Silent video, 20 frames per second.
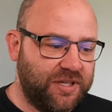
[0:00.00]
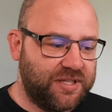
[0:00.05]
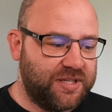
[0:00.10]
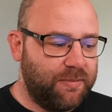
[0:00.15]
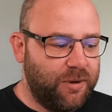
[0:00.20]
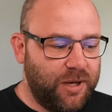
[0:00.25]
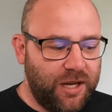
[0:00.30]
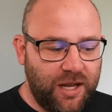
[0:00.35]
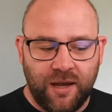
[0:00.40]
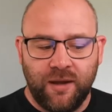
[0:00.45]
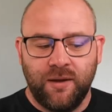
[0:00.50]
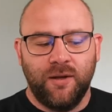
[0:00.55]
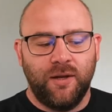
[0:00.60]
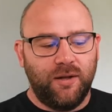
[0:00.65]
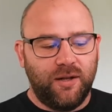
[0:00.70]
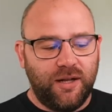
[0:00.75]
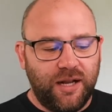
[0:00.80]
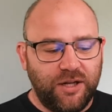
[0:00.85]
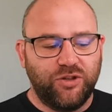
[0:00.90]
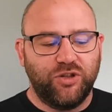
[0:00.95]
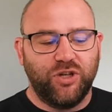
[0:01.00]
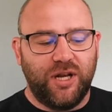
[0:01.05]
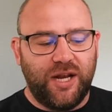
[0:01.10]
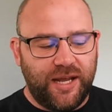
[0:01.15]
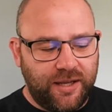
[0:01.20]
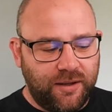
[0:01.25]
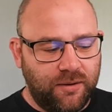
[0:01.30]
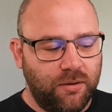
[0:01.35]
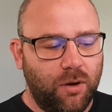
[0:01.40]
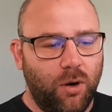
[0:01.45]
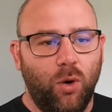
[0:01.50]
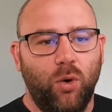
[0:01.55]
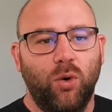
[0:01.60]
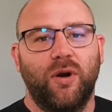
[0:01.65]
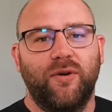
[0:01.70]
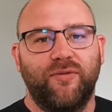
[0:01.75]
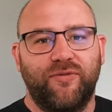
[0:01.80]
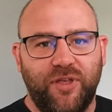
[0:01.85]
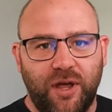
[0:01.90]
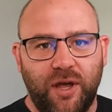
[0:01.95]
similar. Literally,
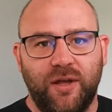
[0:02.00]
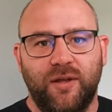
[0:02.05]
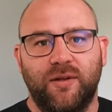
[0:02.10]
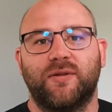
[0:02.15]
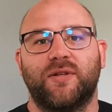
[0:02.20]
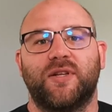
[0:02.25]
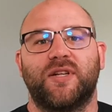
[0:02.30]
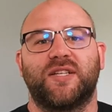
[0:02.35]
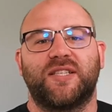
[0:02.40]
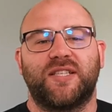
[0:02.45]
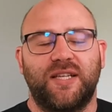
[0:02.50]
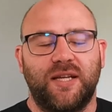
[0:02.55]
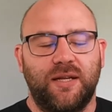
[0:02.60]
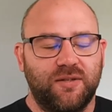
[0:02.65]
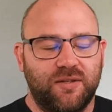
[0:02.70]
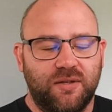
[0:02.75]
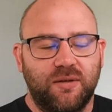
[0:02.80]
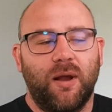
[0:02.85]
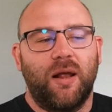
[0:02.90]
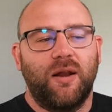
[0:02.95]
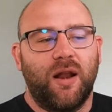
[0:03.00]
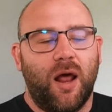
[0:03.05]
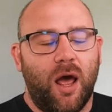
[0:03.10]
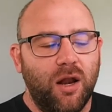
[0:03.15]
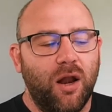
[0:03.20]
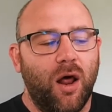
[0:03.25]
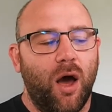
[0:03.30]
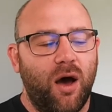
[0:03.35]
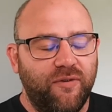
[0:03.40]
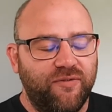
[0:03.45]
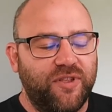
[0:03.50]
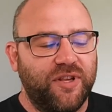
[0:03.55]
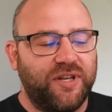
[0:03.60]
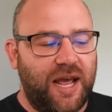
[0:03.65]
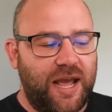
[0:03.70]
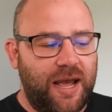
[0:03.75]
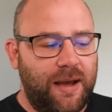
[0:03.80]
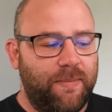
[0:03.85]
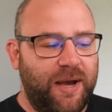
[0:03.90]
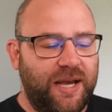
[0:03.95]
all of a lot of the
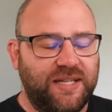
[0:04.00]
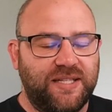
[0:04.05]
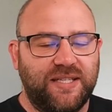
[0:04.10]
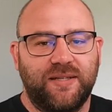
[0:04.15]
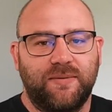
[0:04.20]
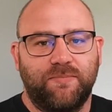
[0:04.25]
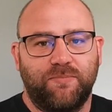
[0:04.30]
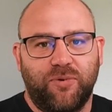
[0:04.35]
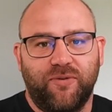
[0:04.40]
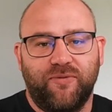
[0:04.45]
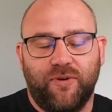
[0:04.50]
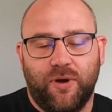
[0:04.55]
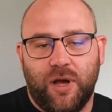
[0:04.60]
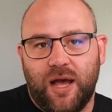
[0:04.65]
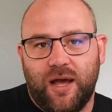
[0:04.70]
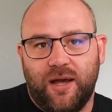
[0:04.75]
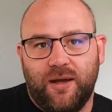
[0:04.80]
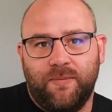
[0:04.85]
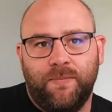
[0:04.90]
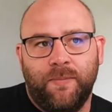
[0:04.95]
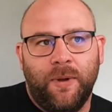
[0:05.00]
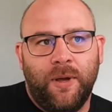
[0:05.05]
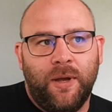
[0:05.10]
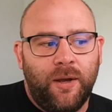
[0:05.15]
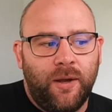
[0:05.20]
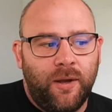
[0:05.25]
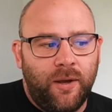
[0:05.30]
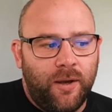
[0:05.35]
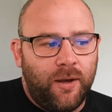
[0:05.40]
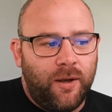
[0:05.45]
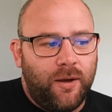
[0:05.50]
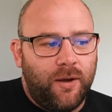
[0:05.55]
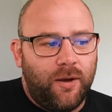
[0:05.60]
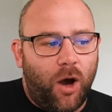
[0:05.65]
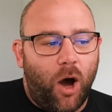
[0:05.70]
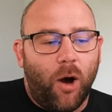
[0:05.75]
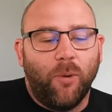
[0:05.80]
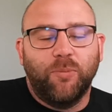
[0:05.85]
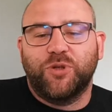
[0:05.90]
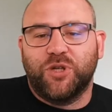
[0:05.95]
database
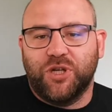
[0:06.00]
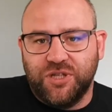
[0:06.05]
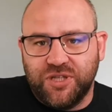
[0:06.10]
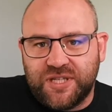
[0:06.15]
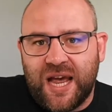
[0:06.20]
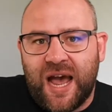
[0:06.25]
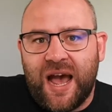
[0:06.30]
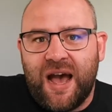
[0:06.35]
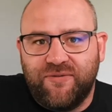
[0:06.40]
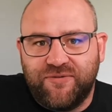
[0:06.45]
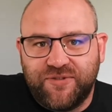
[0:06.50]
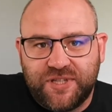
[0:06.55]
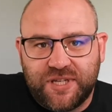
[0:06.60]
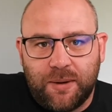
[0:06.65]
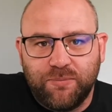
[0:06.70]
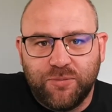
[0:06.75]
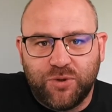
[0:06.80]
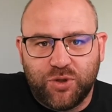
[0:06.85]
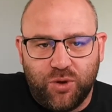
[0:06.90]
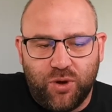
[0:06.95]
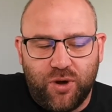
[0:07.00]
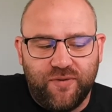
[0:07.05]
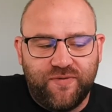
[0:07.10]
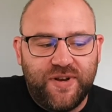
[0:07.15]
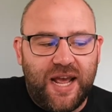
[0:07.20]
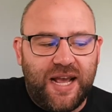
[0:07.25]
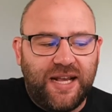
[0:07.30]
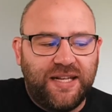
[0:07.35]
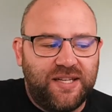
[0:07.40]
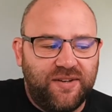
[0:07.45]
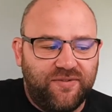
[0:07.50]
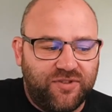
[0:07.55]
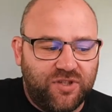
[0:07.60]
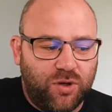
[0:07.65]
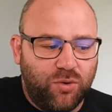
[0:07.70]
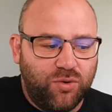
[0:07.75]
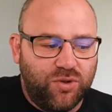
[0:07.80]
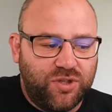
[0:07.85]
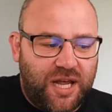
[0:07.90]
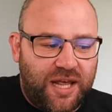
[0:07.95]
options have some sort of native
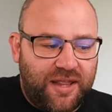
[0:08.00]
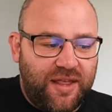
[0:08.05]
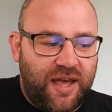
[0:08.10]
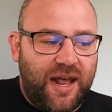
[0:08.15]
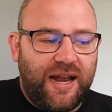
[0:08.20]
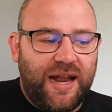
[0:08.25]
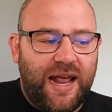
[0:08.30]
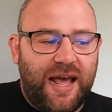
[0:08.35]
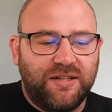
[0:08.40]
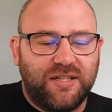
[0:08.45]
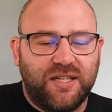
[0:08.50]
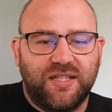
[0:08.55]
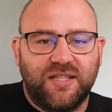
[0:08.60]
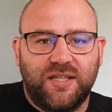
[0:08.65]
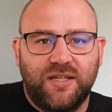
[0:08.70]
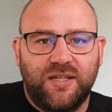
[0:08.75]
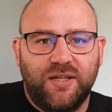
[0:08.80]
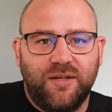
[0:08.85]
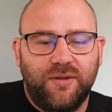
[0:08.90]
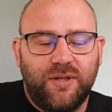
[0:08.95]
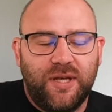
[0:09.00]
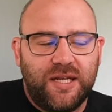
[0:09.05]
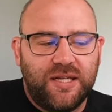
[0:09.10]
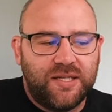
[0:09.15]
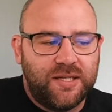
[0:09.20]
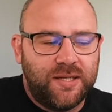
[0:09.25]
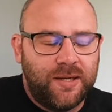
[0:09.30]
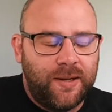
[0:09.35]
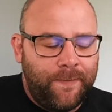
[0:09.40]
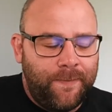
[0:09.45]
tool set that allows us to do this,